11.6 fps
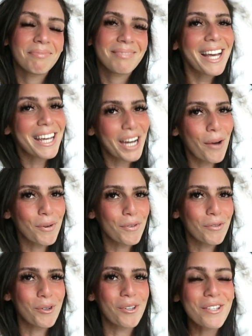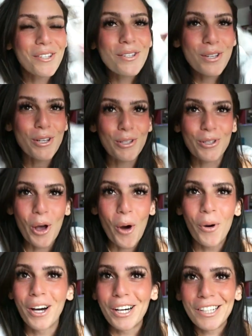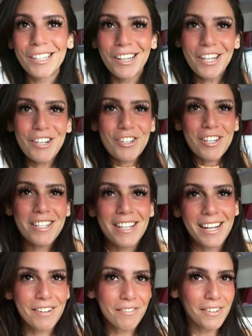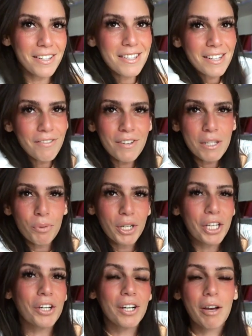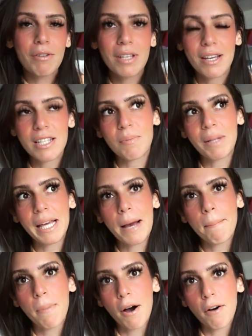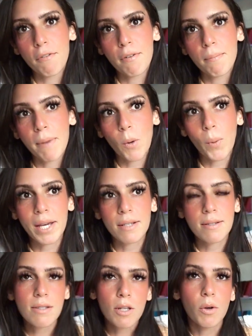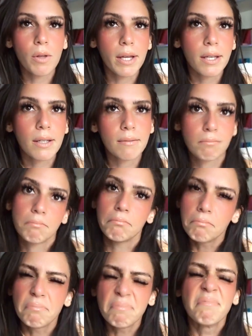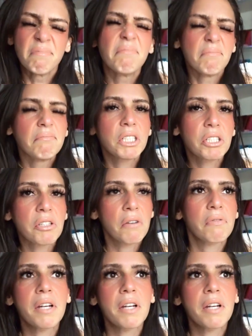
I cannot wait for fall. This is so delicious and it fits it fits pretty good. It also hits me like above my waist, so like good stuff.